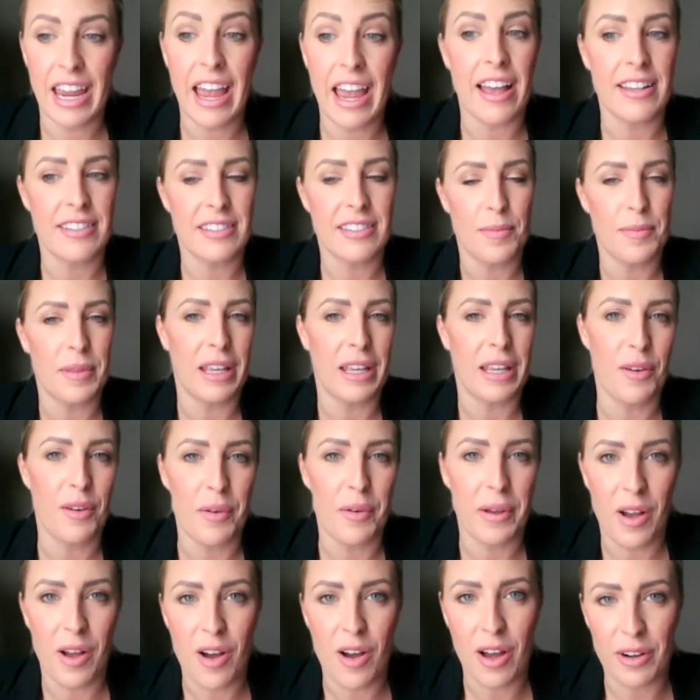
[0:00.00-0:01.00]
yeah, something
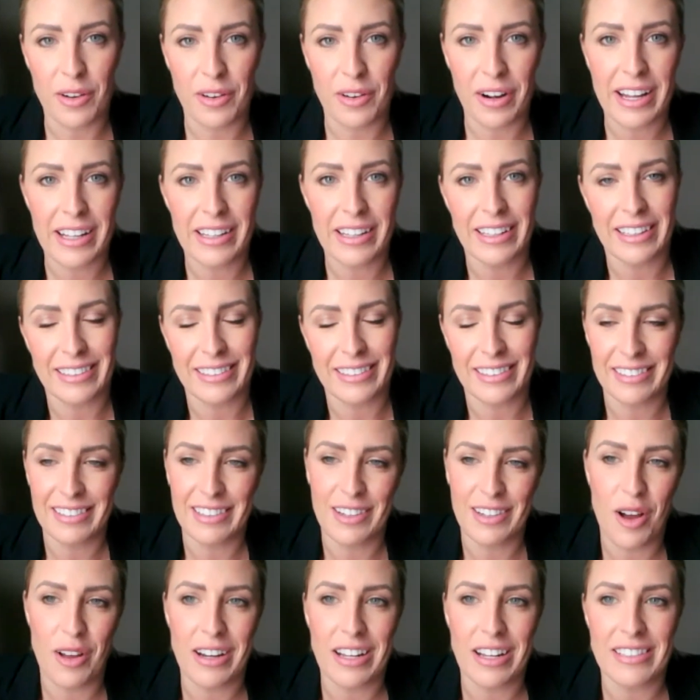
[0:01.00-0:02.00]
going on, right? Like,
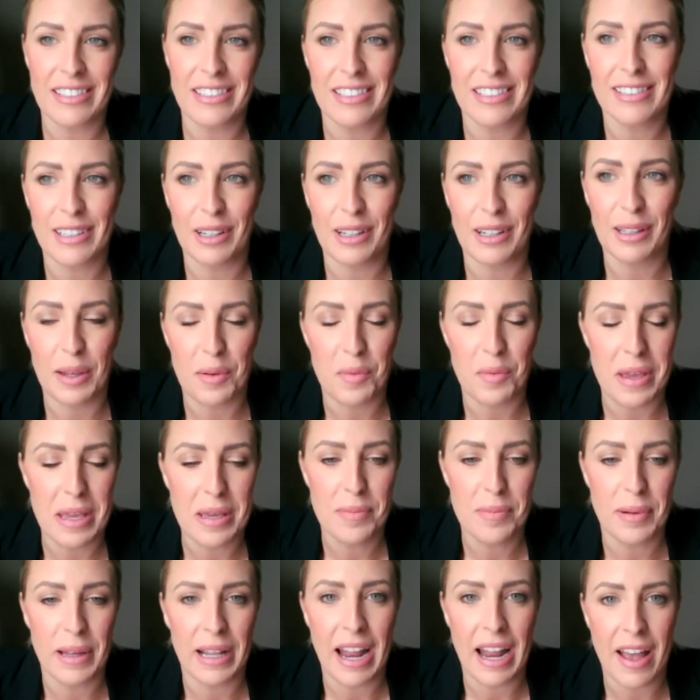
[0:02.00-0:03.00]
not necessarily weak,
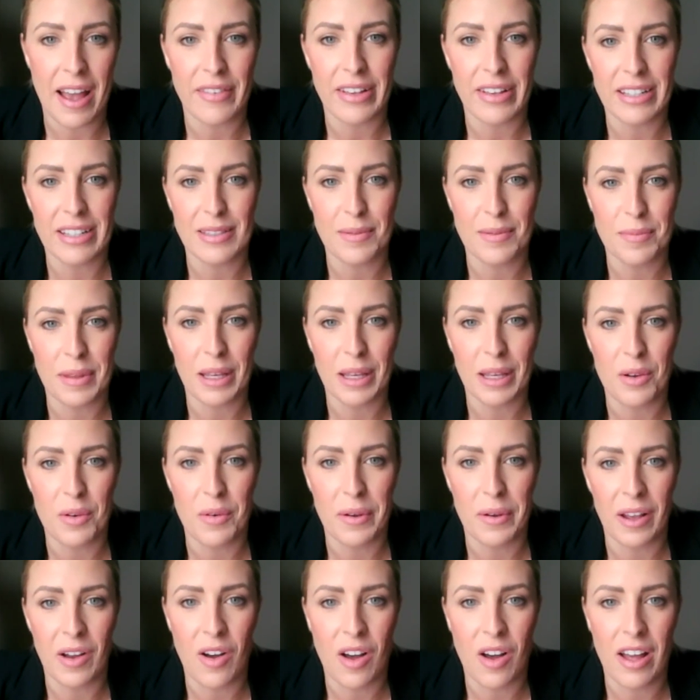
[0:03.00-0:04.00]
but having something
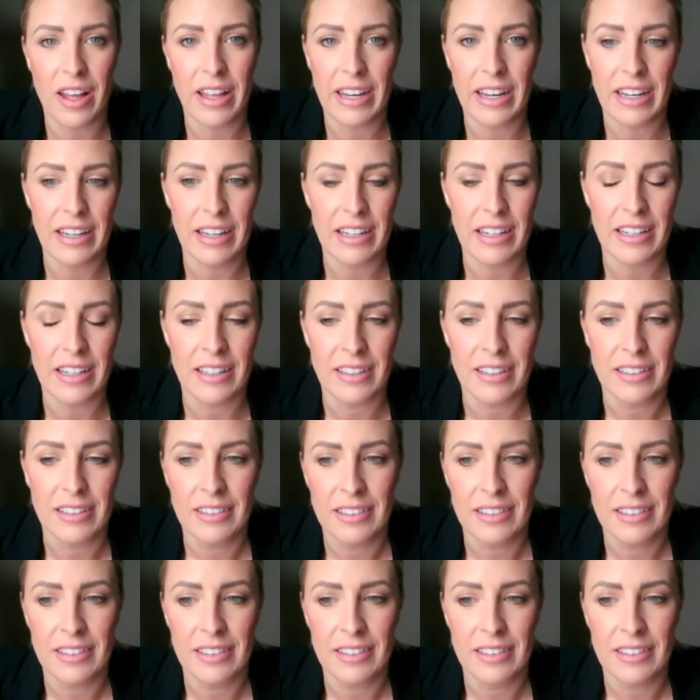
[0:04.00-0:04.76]
going on, and,